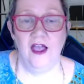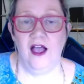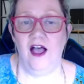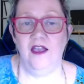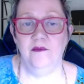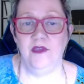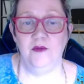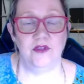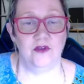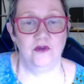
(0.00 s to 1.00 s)
I meet
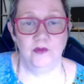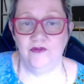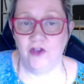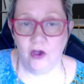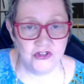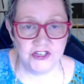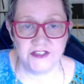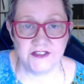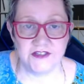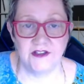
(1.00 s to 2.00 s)
with a group of
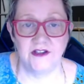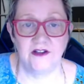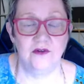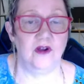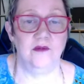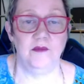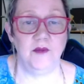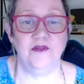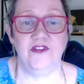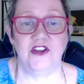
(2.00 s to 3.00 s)
coaches who are in my
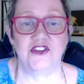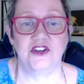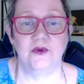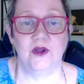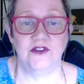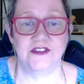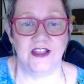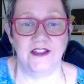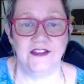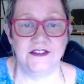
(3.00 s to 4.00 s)
profession who
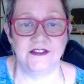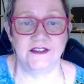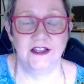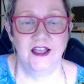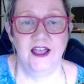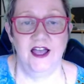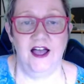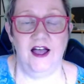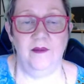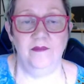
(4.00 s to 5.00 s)
understand this.
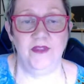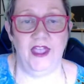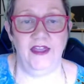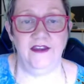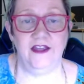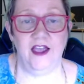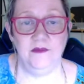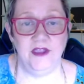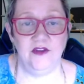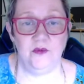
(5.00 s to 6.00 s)
And I
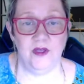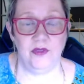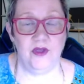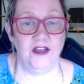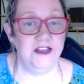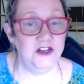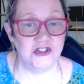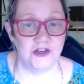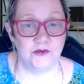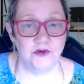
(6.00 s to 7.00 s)
meet with a
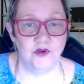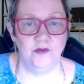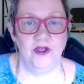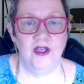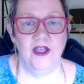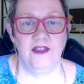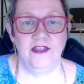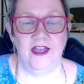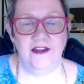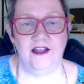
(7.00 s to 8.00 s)
leadership group
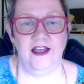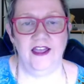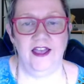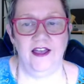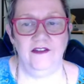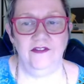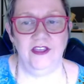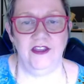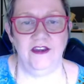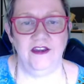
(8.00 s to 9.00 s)
that I have
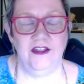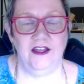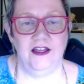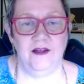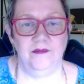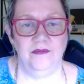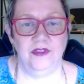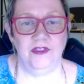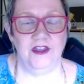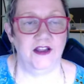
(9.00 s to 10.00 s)

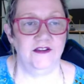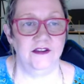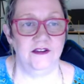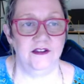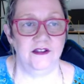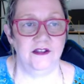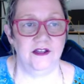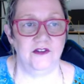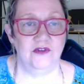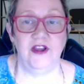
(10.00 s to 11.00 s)
that I did
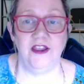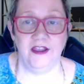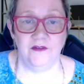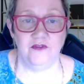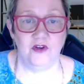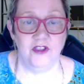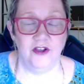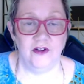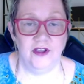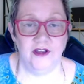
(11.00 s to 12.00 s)
a training in for a
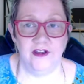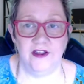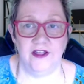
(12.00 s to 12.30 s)
year in